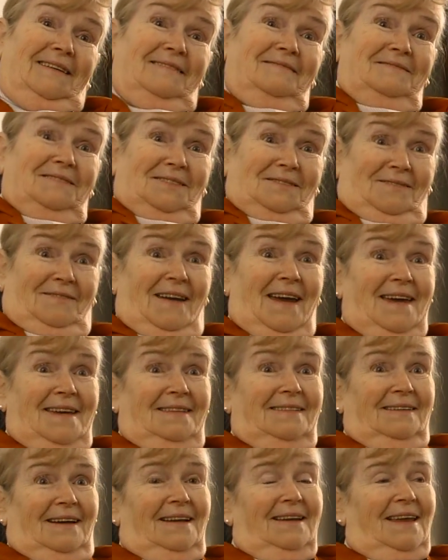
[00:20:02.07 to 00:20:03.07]
It was great.
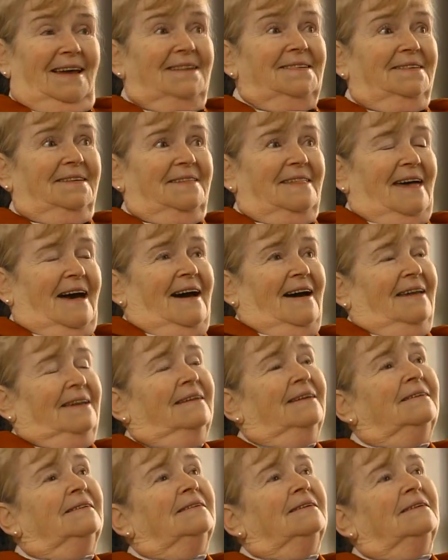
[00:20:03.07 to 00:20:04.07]
I liked that.
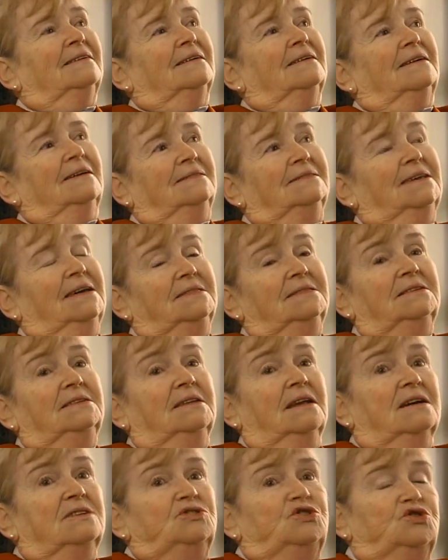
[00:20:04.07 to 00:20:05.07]
And then the
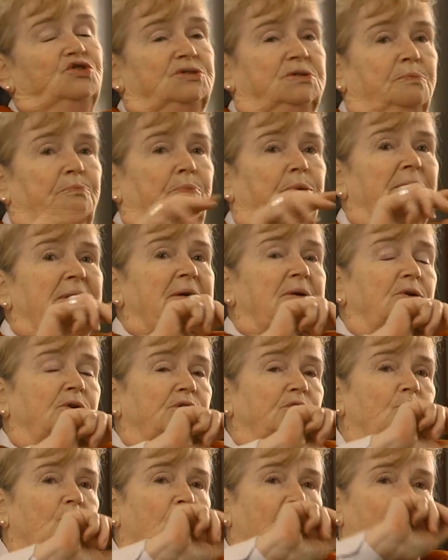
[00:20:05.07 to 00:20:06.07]
nuns used to peel
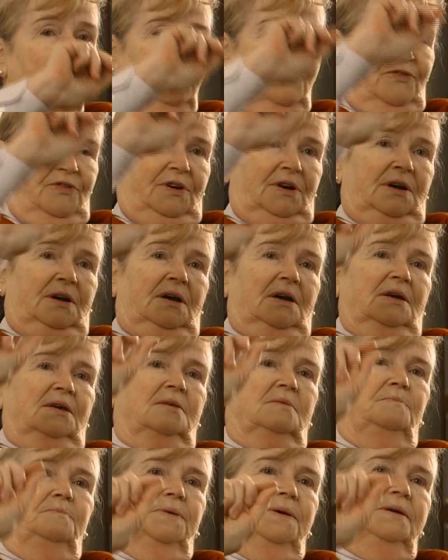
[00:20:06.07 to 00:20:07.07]
it off.
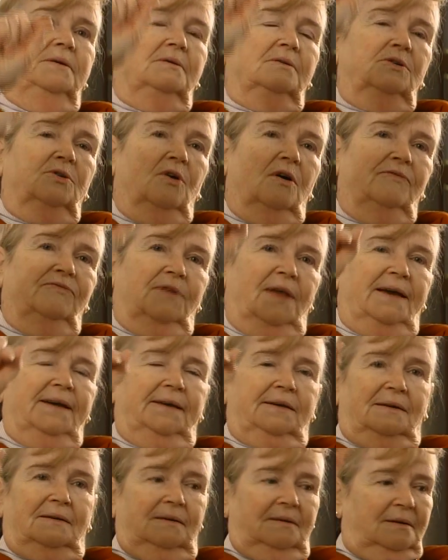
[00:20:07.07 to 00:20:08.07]
You'd peel it off
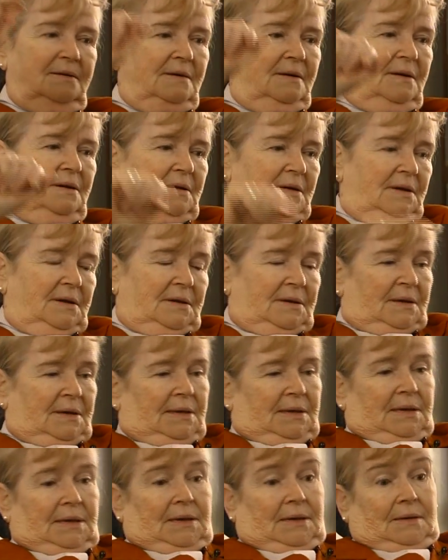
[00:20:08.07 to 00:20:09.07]
like
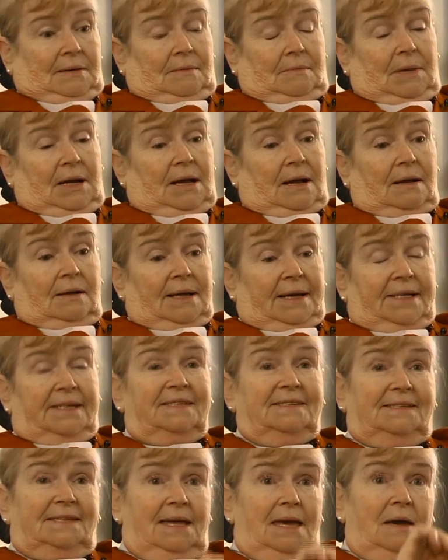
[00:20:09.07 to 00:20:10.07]
Well, like a
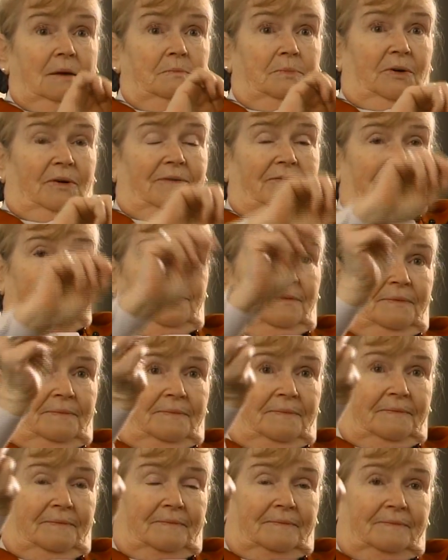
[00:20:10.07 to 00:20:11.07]
stamp off an
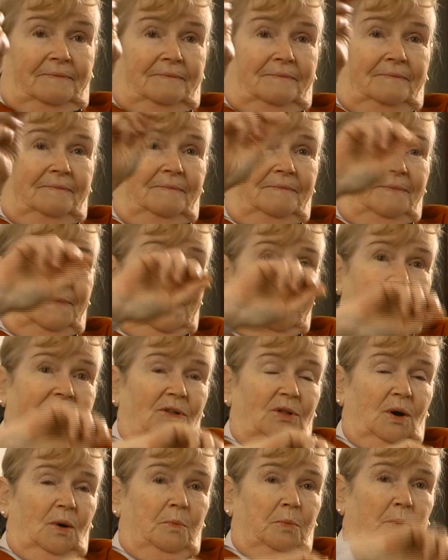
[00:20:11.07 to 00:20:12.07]

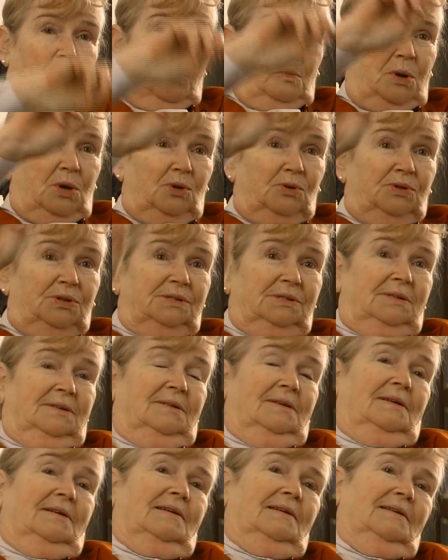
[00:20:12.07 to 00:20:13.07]
envelope almost.
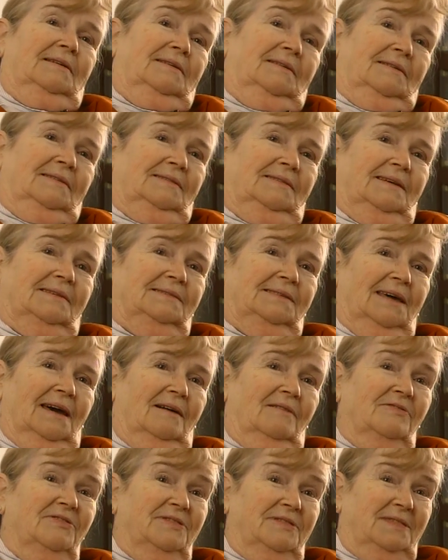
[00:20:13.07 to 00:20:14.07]
That's
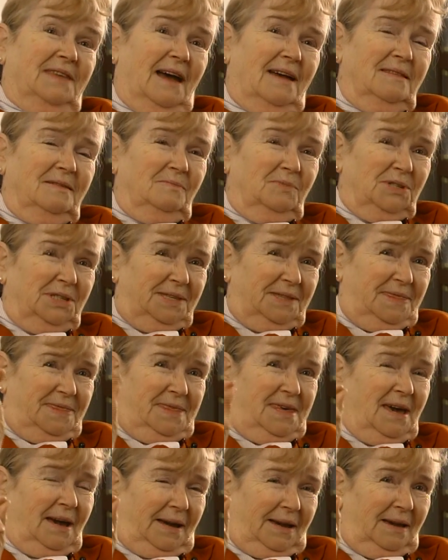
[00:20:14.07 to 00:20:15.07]
how, and it was
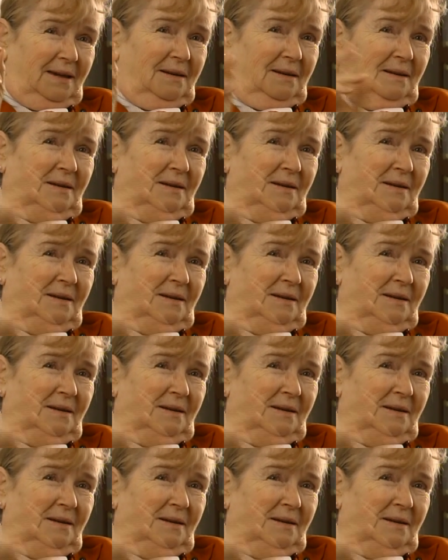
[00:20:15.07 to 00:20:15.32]
thick.